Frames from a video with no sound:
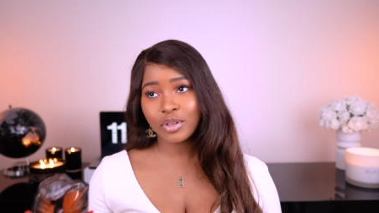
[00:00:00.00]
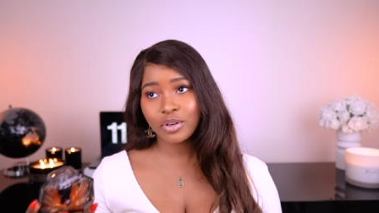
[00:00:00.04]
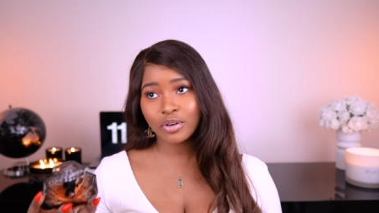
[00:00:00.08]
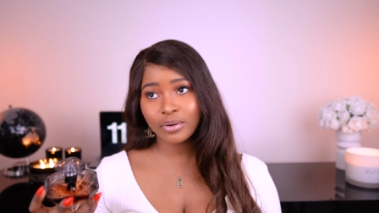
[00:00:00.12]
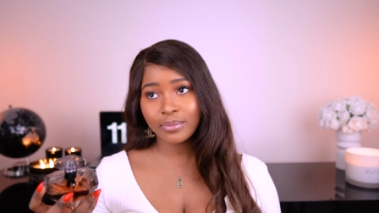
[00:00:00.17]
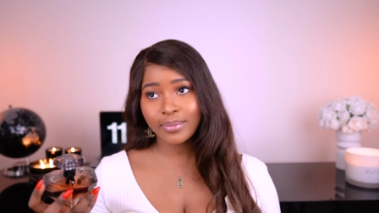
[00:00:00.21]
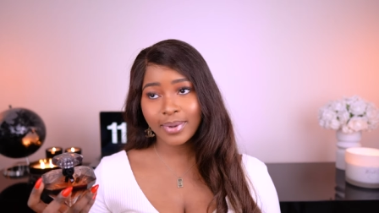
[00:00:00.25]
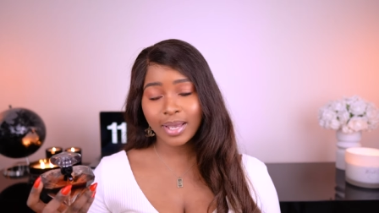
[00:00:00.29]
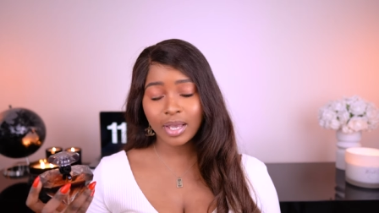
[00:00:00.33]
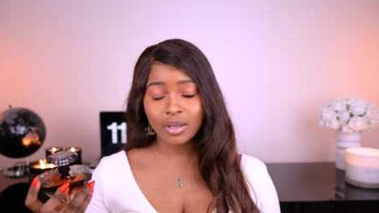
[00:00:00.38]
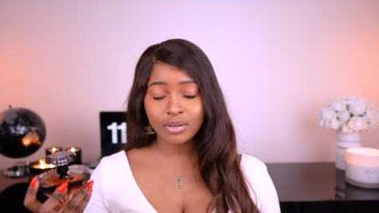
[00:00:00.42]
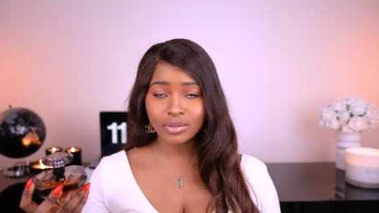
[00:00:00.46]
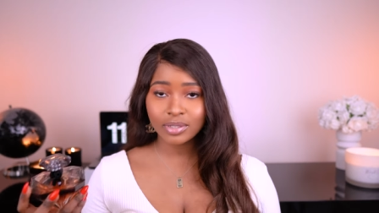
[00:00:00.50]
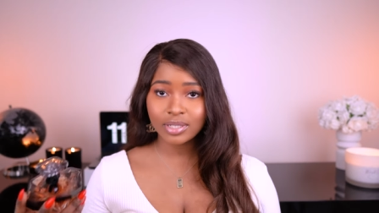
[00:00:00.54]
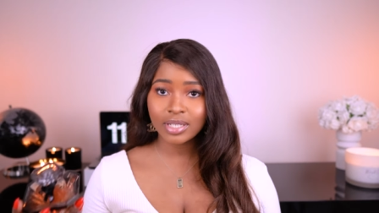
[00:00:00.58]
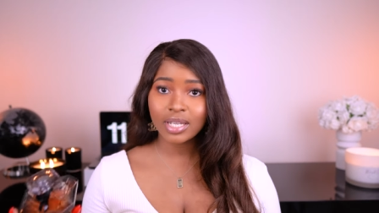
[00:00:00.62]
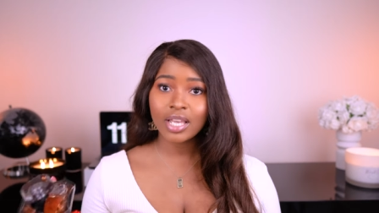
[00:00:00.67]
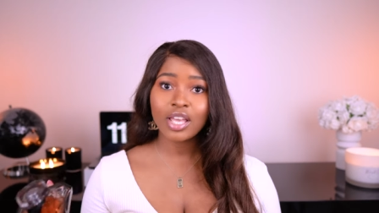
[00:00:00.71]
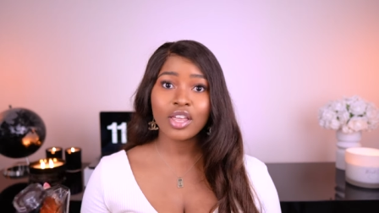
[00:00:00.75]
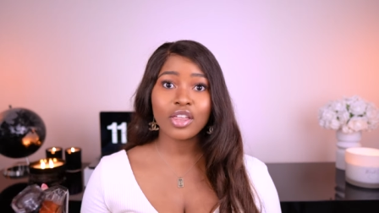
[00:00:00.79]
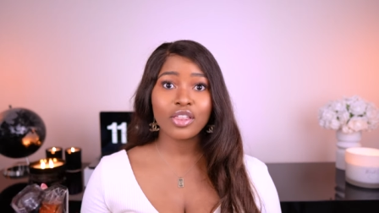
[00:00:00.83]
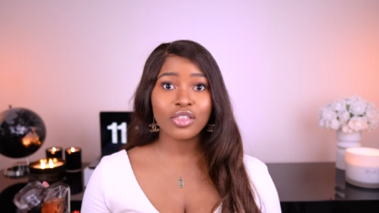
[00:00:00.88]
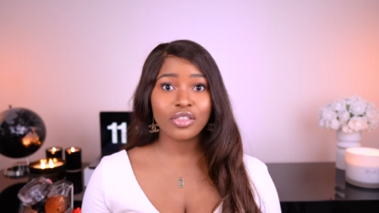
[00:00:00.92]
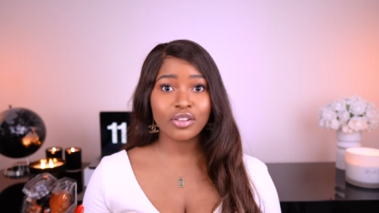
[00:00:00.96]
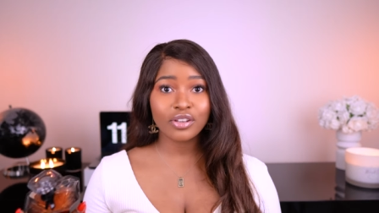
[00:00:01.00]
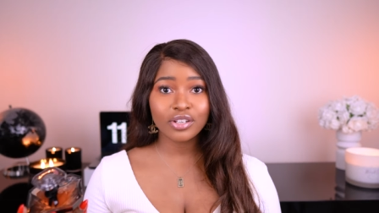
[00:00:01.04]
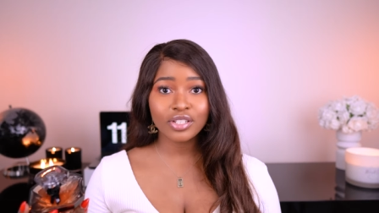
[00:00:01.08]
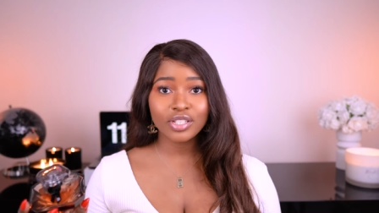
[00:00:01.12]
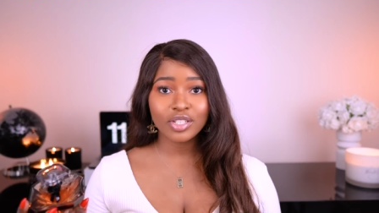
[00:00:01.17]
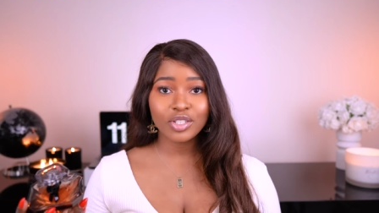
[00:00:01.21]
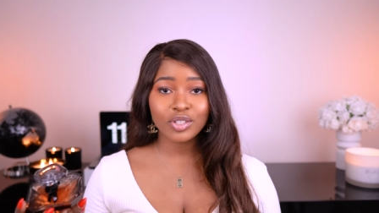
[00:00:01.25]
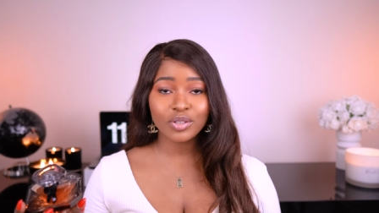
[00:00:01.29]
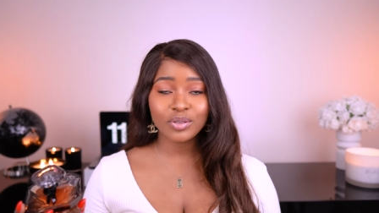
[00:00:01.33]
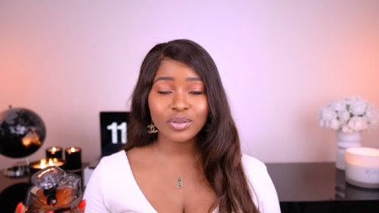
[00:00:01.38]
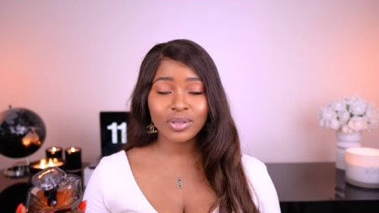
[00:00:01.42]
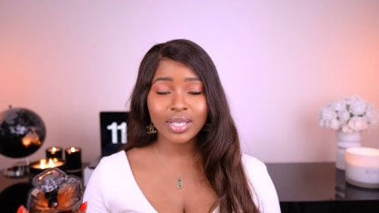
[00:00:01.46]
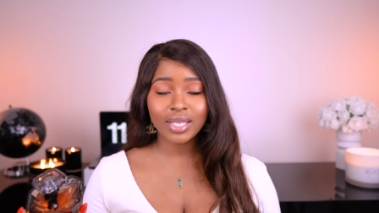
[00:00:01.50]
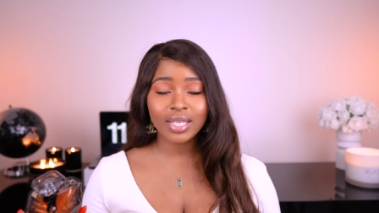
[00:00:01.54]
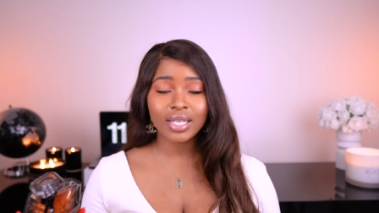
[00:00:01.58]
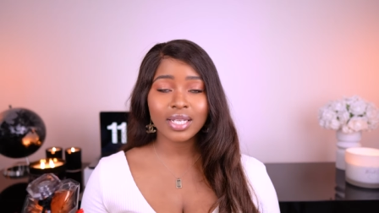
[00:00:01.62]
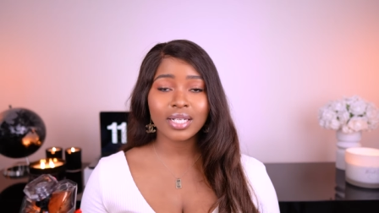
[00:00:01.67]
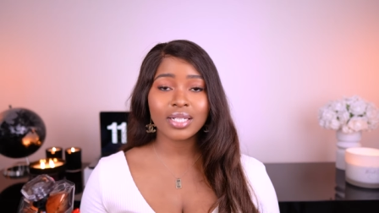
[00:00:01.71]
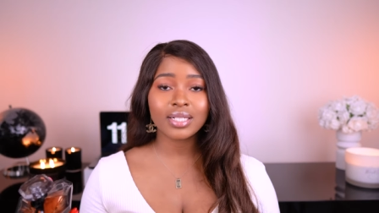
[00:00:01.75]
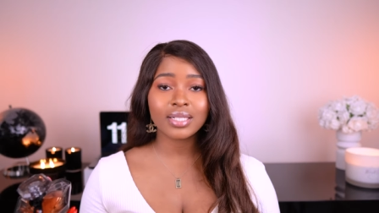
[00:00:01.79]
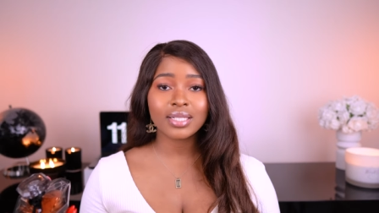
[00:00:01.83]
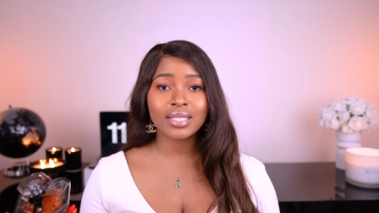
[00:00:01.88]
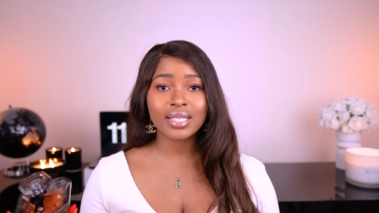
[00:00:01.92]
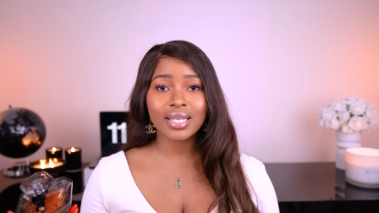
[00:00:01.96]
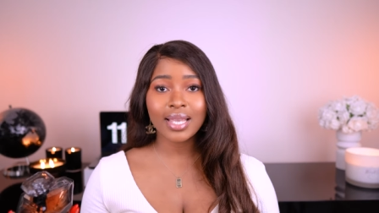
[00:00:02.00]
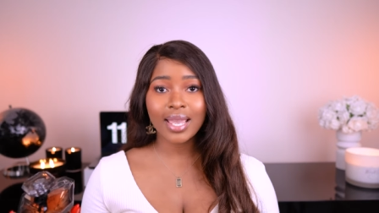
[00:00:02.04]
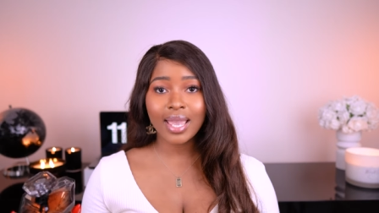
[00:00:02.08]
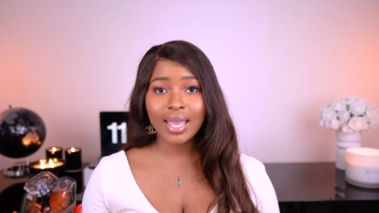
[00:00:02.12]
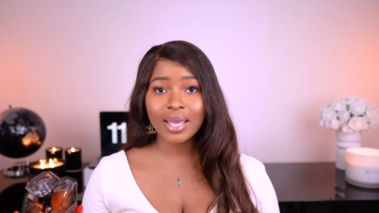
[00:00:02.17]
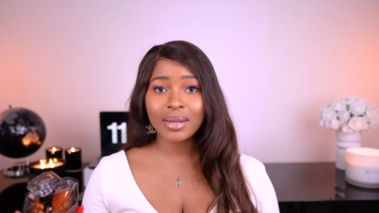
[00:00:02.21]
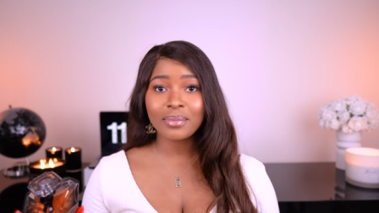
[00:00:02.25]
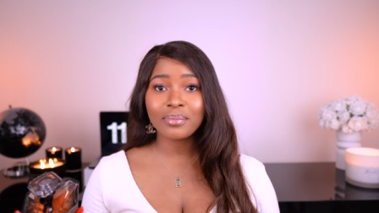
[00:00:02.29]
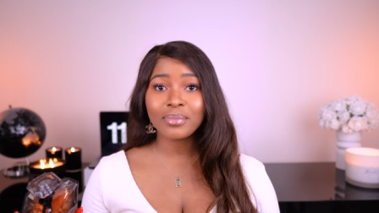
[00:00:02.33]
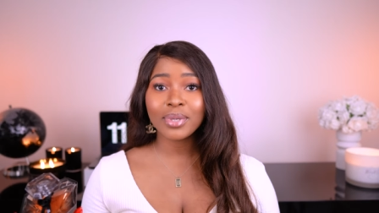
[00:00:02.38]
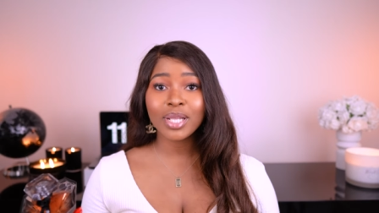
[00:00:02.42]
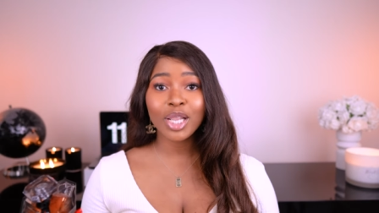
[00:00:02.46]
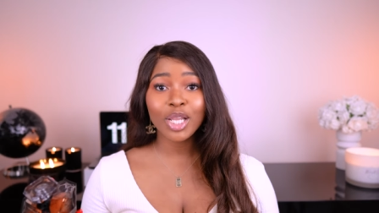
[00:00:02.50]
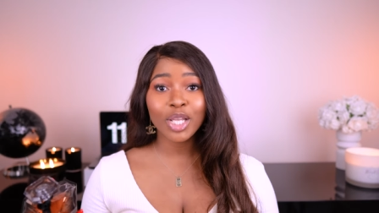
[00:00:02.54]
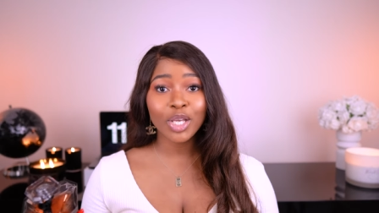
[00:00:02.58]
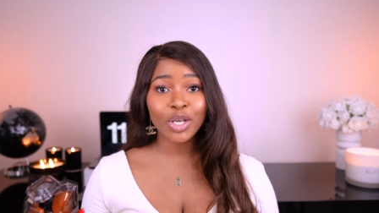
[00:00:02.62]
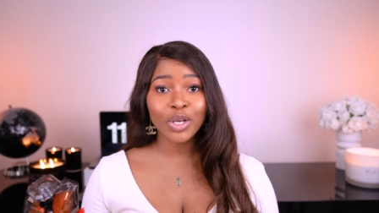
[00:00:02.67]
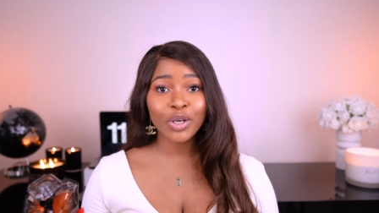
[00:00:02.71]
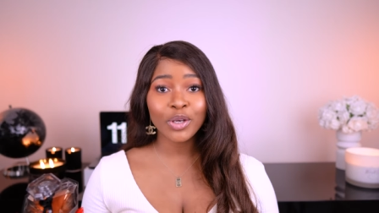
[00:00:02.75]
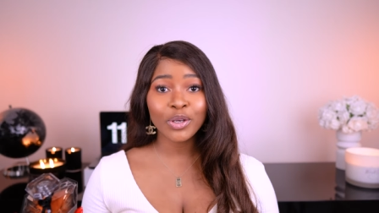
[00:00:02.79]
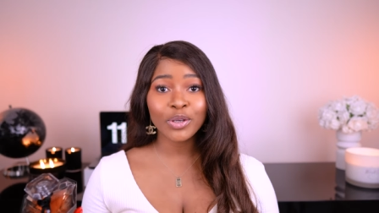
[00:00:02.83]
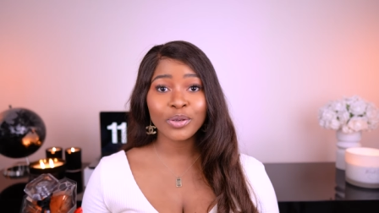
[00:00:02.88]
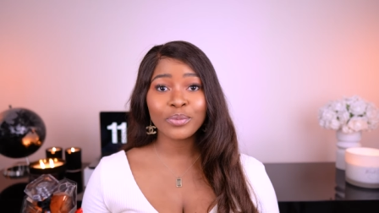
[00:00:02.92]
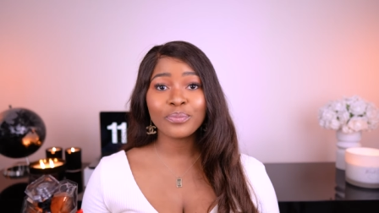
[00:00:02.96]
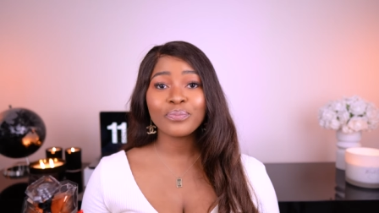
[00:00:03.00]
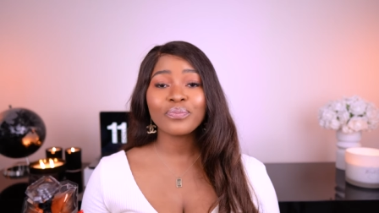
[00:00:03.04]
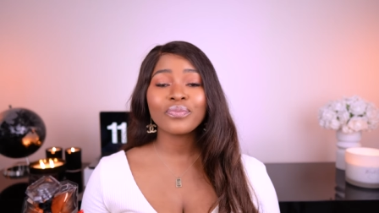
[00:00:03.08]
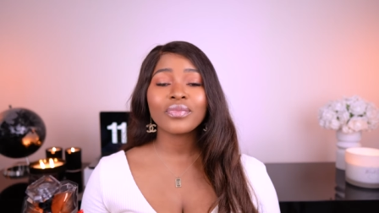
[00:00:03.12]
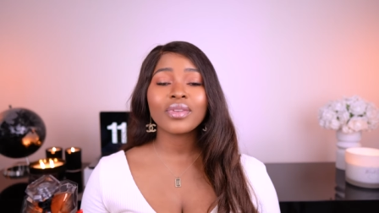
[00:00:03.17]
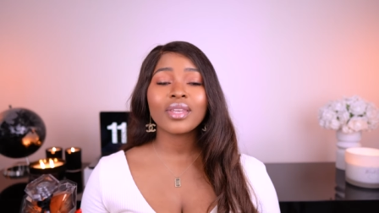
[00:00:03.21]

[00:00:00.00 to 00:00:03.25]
you're about thirty-two years and below.